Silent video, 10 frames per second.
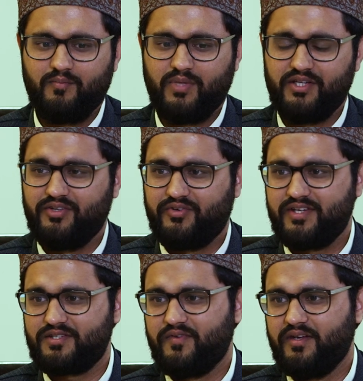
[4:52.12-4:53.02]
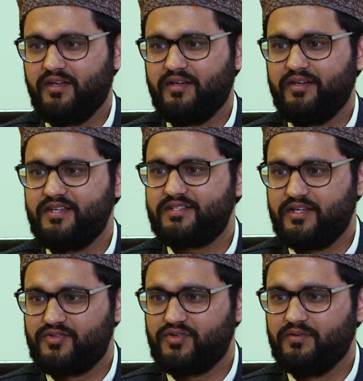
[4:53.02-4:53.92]
By the grace of Allah, it is
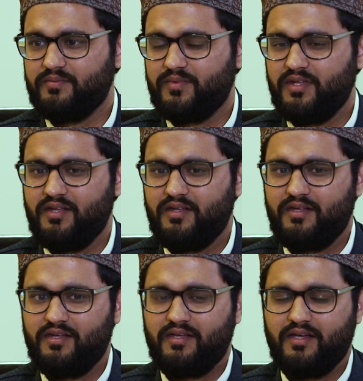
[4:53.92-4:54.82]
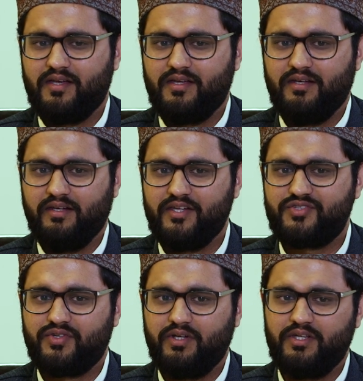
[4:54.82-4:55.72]
central.
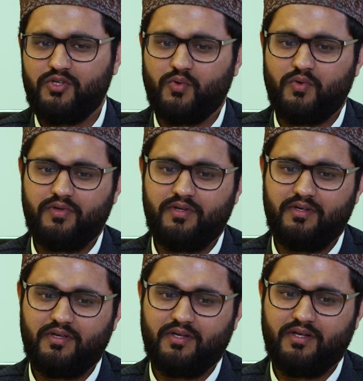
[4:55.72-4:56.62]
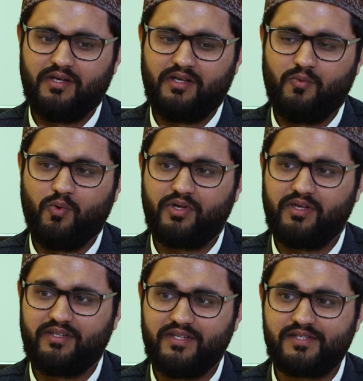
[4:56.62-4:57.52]
Literally, you at a
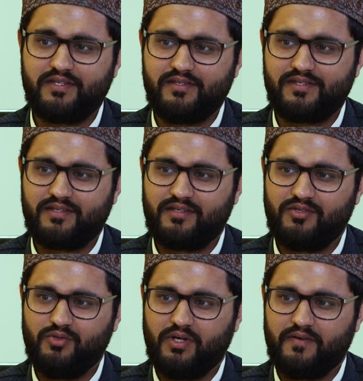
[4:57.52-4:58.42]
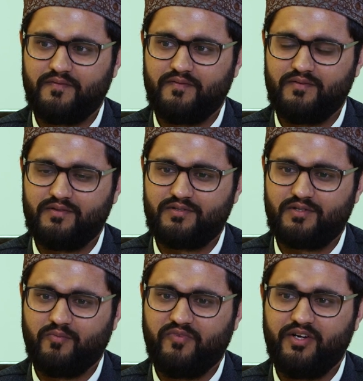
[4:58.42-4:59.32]
walking distance, you have
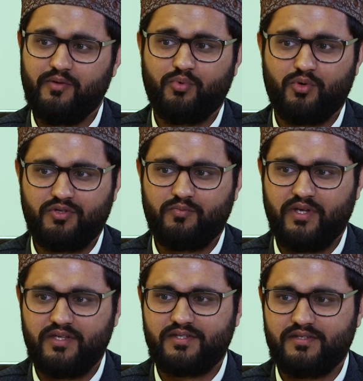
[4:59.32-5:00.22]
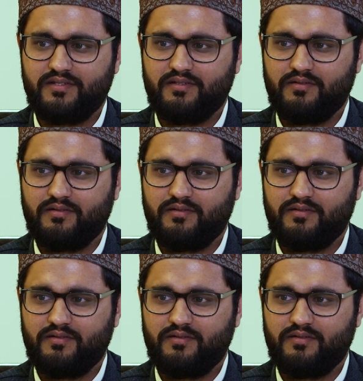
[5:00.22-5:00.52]
some very important places,